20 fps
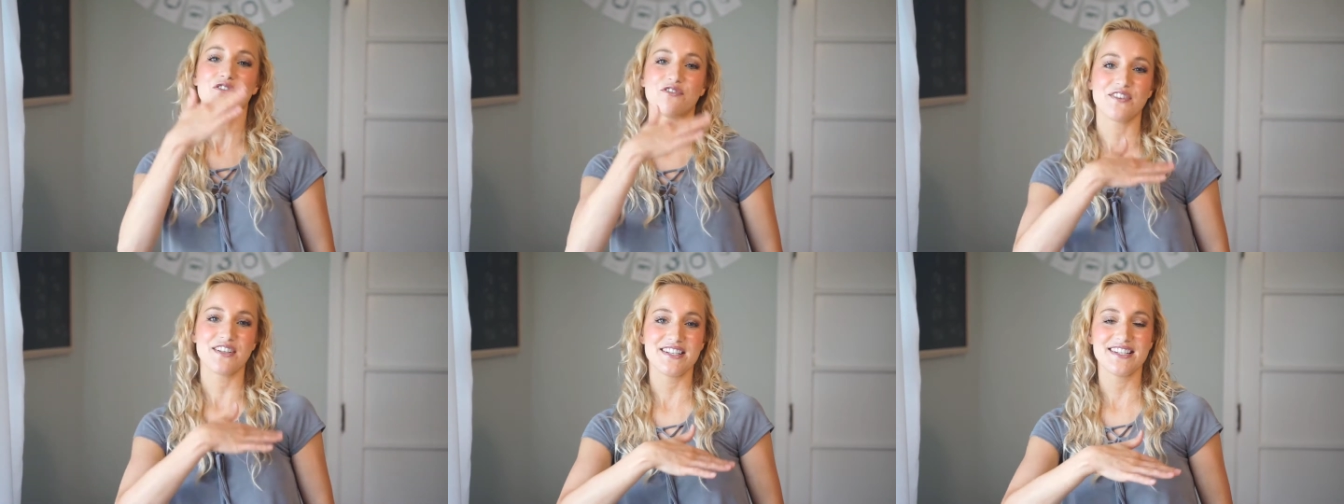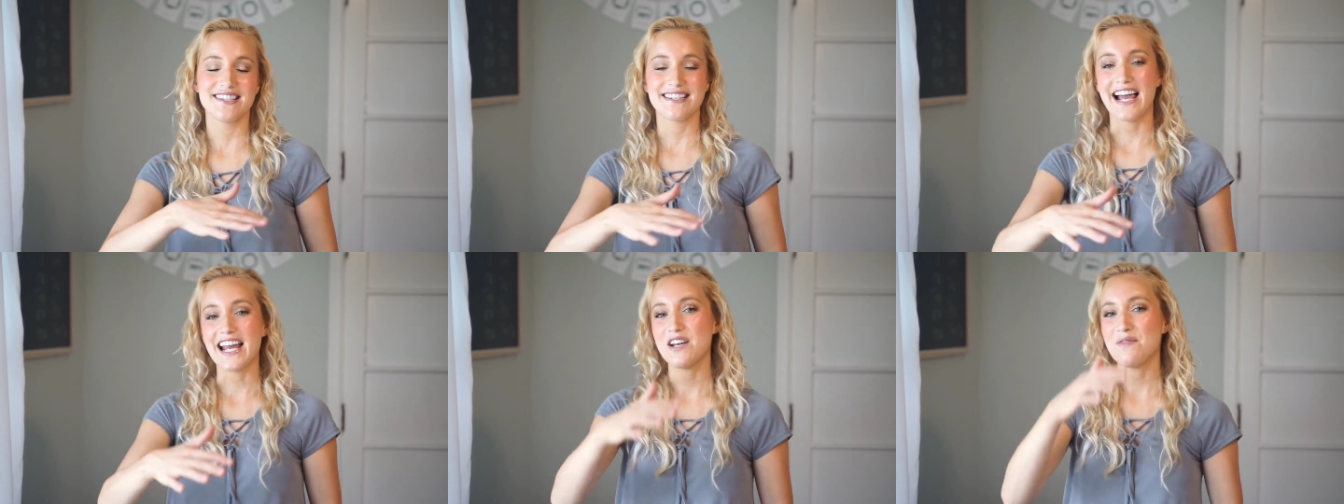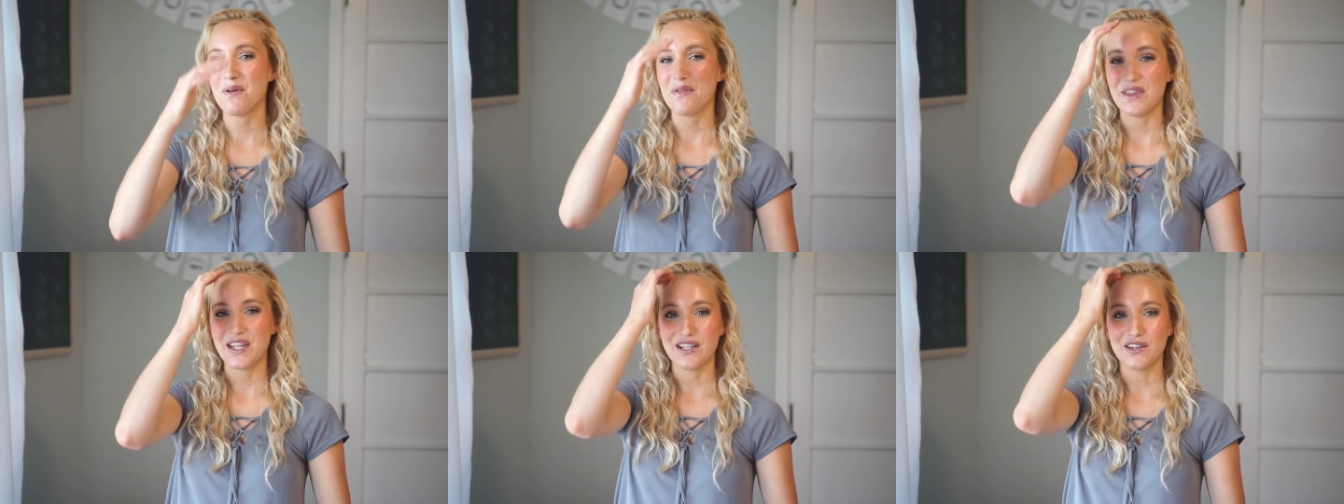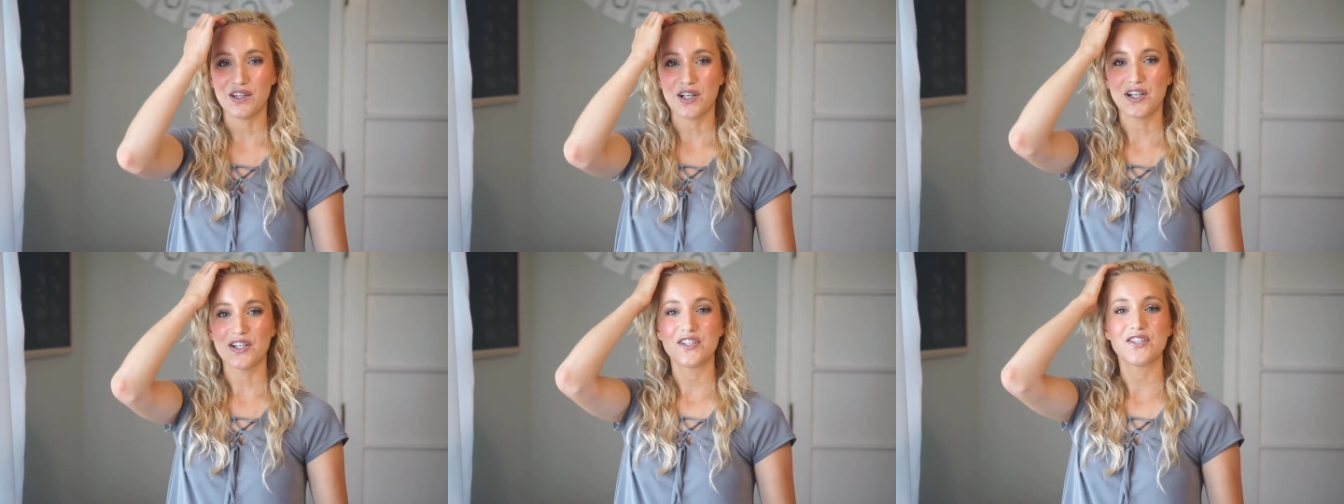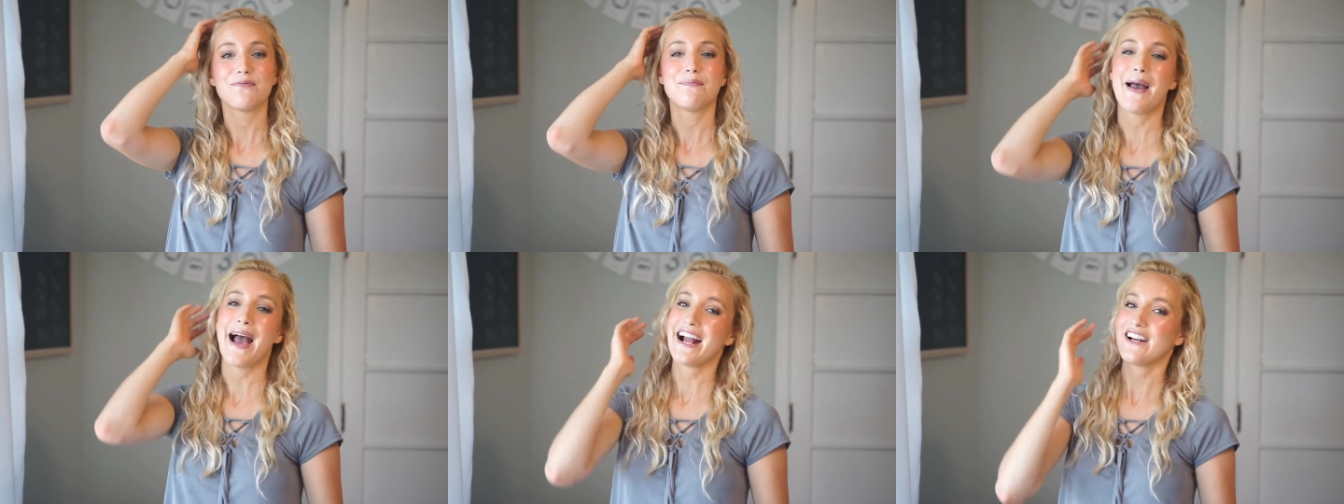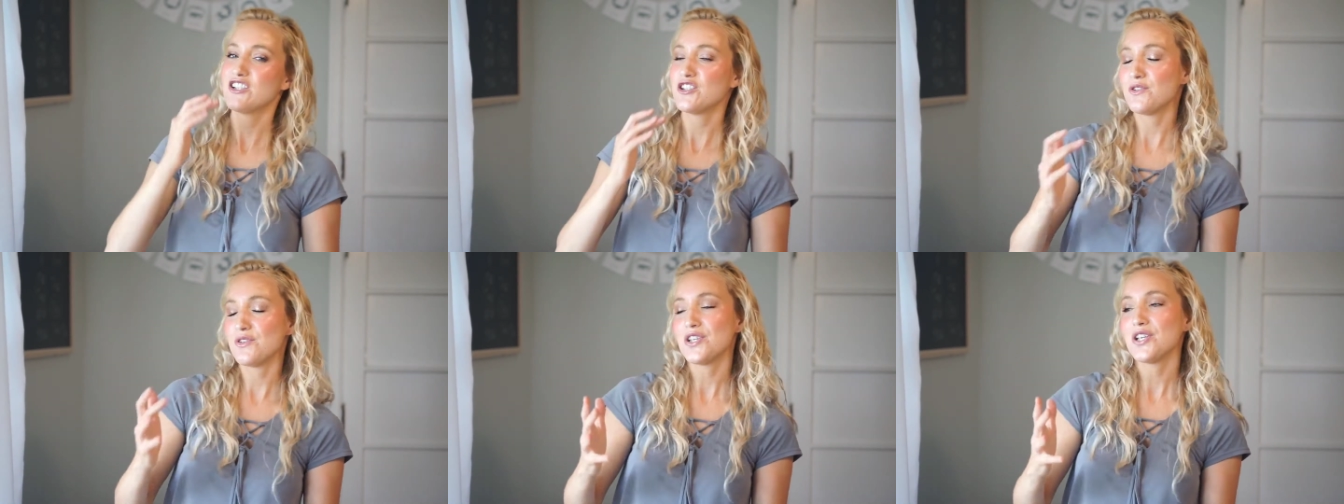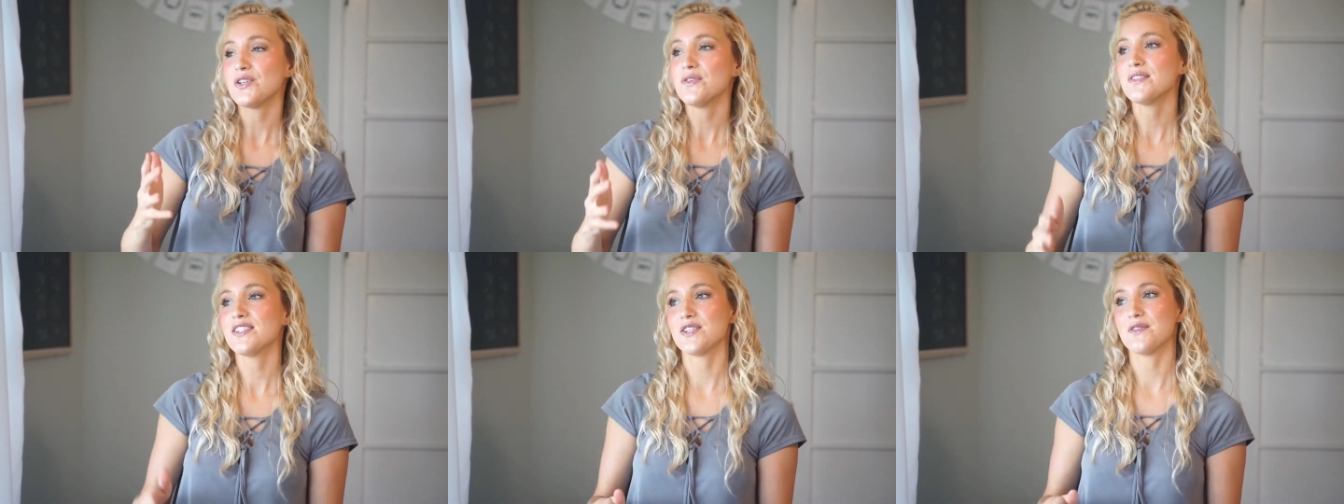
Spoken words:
recite what they learned back to you.